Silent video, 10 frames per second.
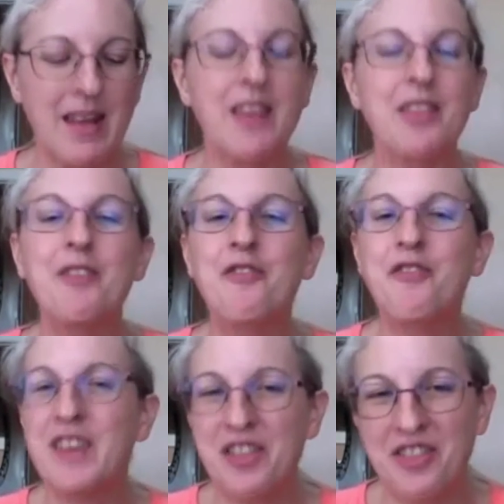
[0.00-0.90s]
The
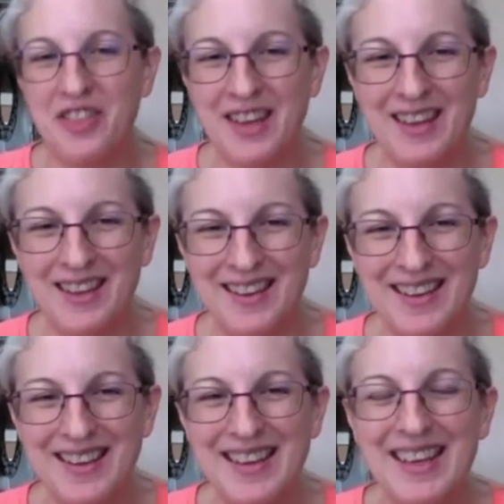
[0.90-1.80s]
fifth thing
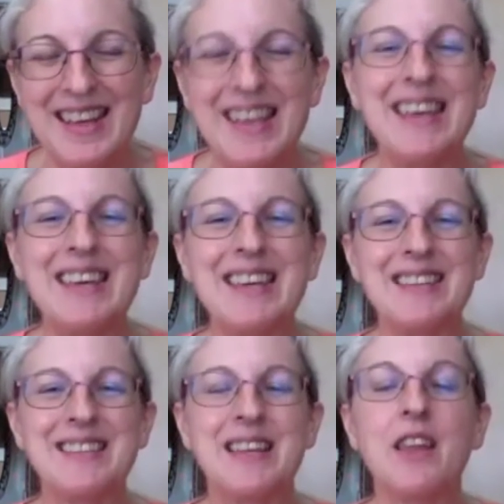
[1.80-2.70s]

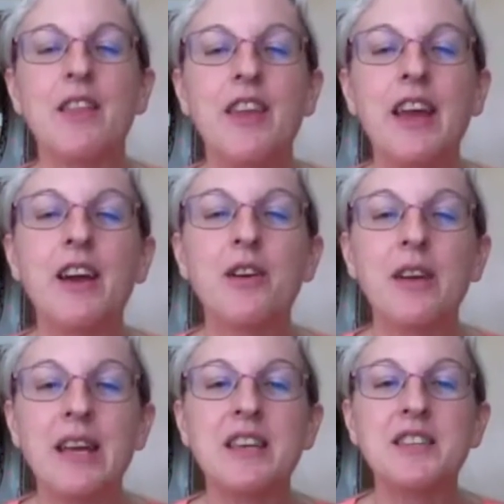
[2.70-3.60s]
is there
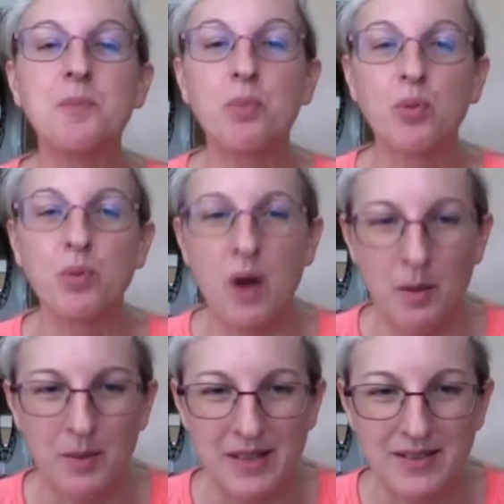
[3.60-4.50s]
is
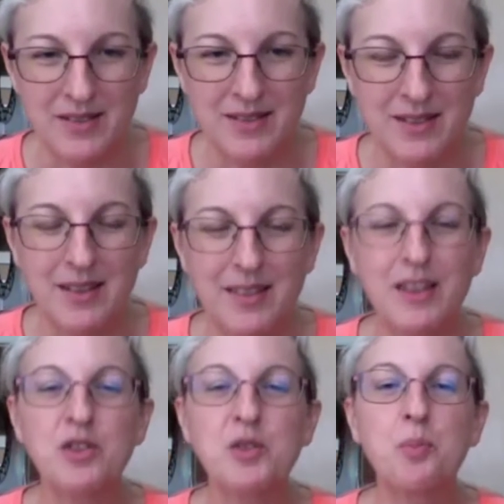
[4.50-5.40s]
promise.
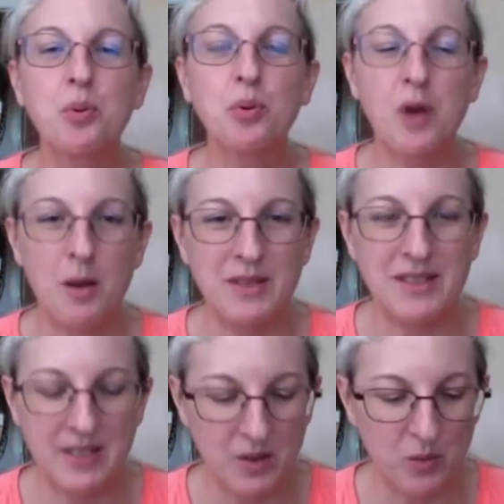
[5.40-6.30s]
There's
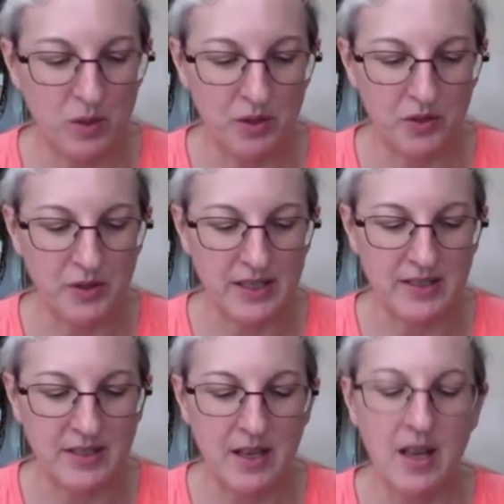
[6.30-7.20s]
promise in the
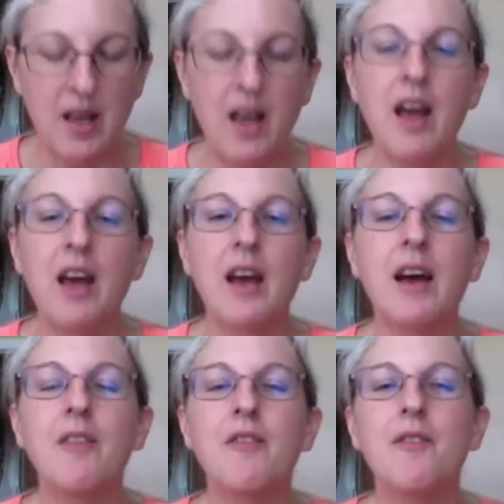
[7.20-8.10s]
wilderness.
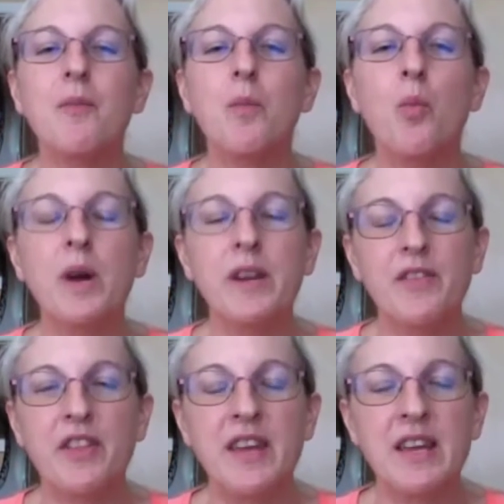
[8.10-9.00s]
One of
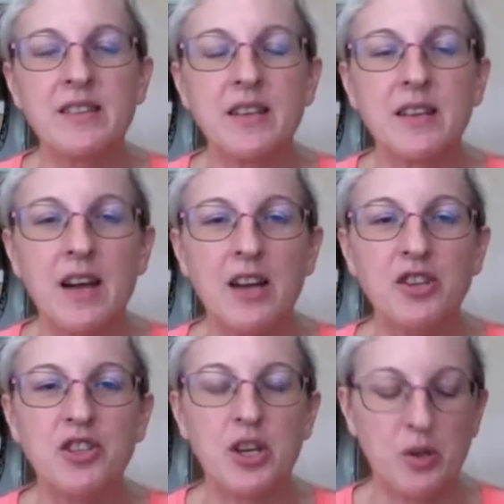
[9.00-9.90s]
the things that God
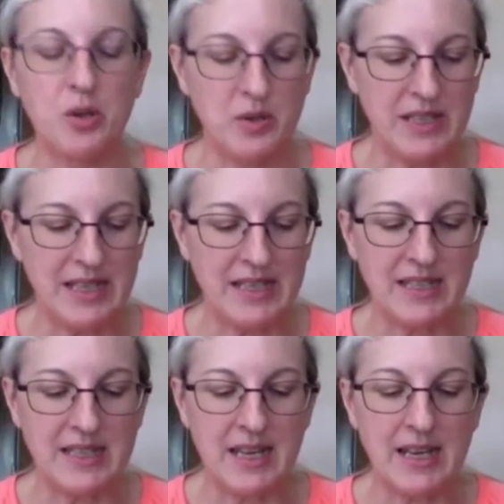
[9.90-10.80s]
shows is
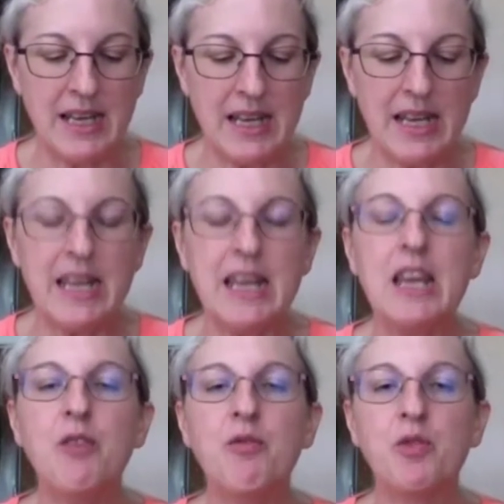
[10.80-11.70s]
that
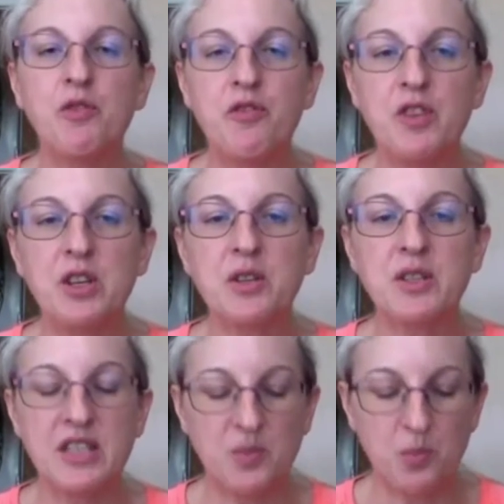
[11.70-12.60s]
He
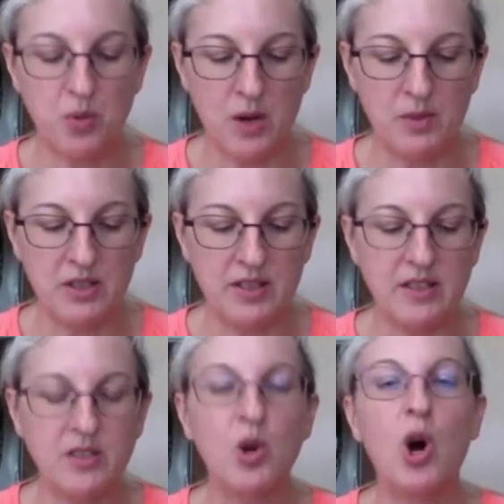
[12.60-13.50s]
fulfills His
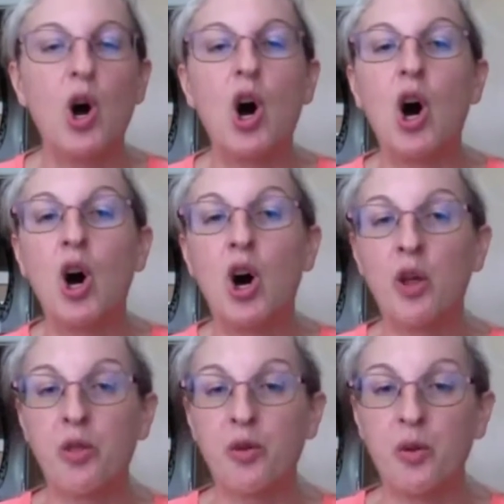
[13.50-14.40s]
promises all
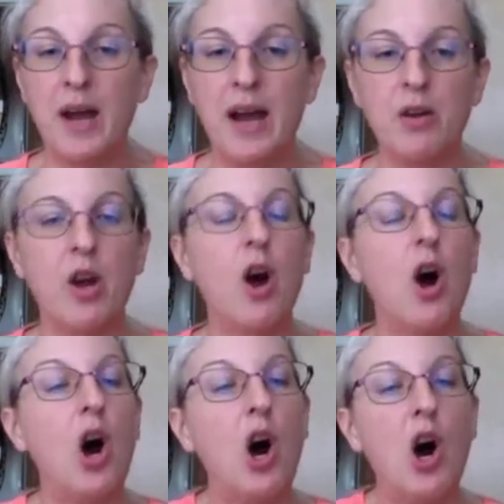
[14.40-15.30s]
throughout.
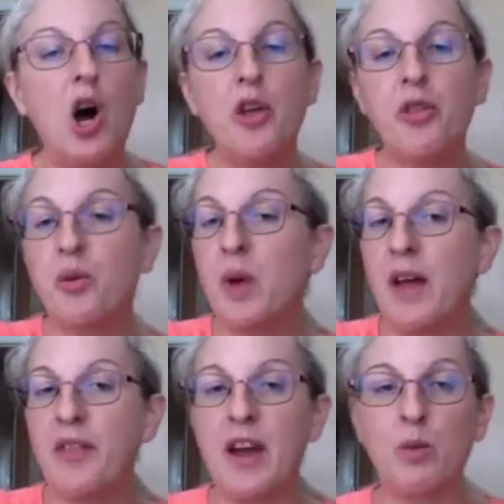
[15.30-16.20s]
All
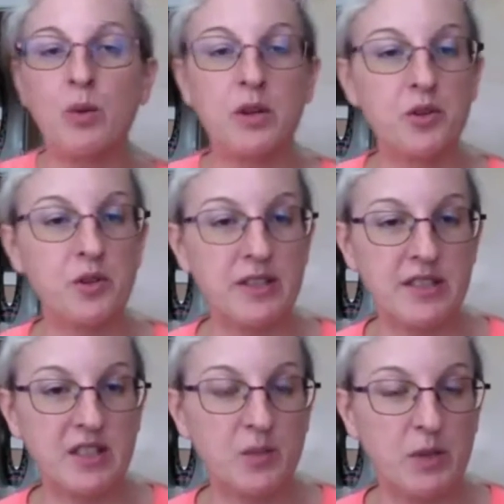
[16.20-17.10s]
throughout that wilderness
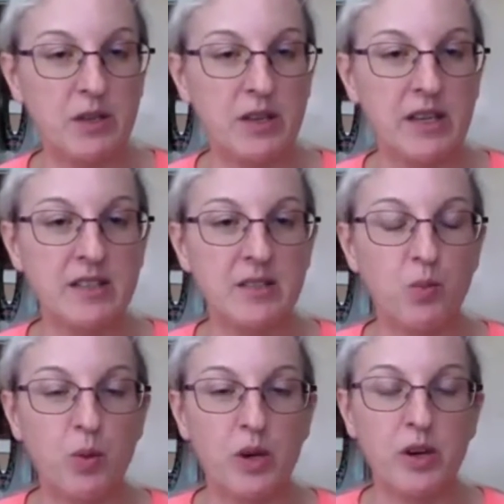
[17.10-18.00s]
experience
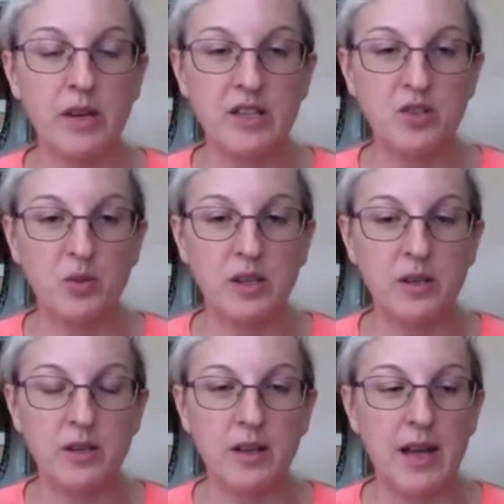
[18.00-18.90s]
where
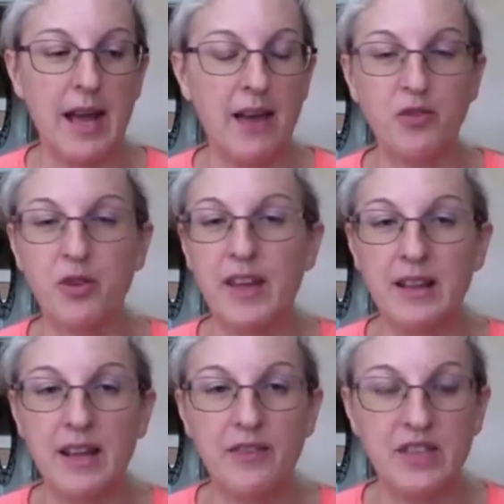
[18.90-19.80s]
Israel, uh, after they left